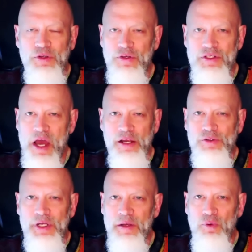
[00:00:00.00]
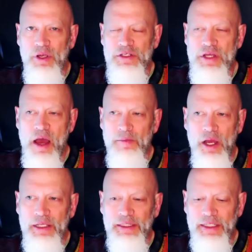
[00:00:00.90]
talk to at any point. Tom
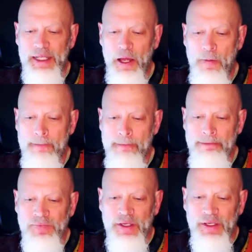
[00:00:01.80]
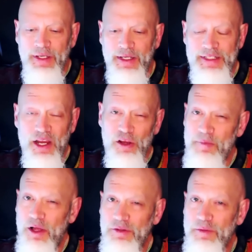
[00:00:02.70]
Buck and Lindale, Derek
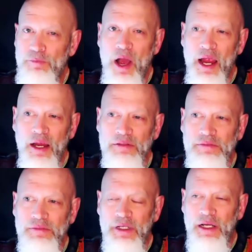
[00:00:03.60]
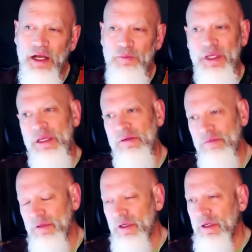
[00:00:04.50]
Melton and Pryor. I'll
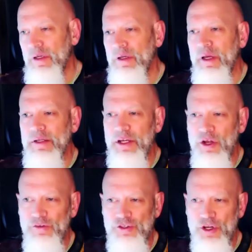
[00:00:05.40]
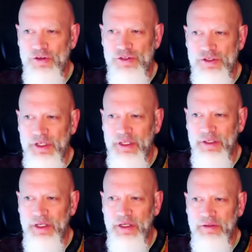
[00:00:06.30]
be at Derek's church in
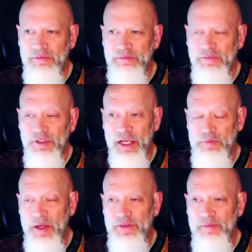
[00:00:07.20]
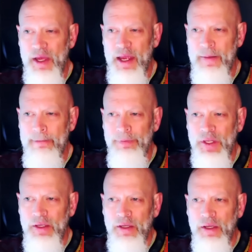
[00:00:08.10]
next month in May,
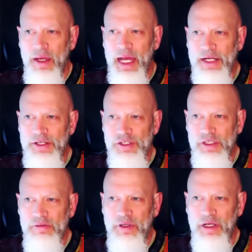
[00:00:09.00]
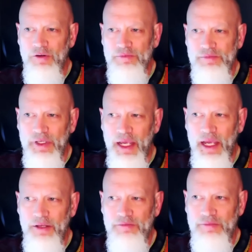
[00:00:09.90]
actually.
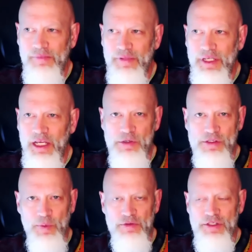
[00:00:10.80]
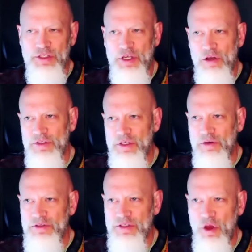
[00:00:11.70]
And he was one who
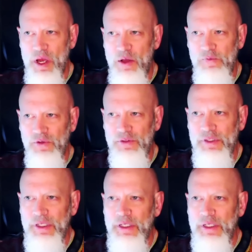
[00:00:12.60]
was so helpful